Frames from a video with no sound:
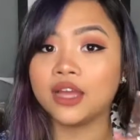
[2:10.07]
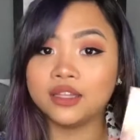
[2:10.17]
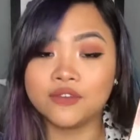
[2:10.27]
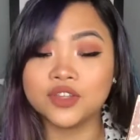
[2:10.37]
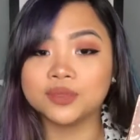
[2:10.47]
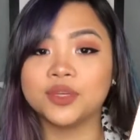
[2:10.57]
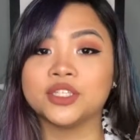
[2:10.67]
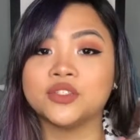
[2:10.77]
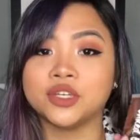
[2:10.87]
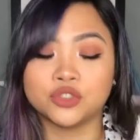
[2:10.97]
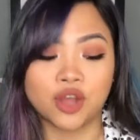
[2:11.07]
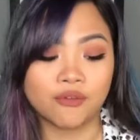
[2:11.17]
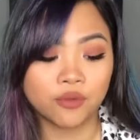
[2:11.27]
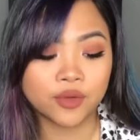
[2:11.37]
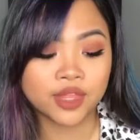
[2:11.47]
I love this because you can
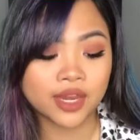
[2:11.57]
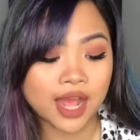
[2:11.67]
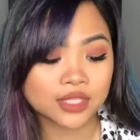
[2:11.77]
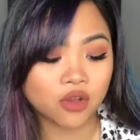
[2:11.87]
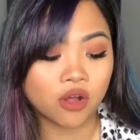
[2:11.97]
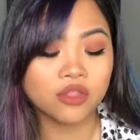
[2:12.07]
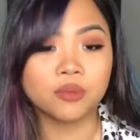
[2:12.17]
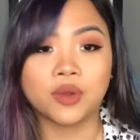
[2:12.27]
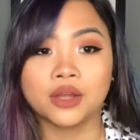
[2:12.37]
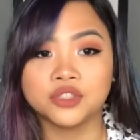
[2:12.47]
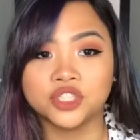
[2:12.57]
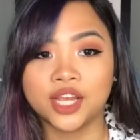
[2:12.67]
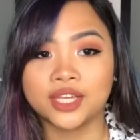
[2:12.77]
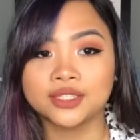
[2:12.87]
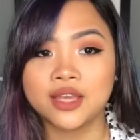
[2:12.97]
travel with it. It has all the brown
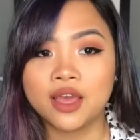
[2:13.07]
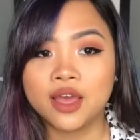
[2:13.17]
shades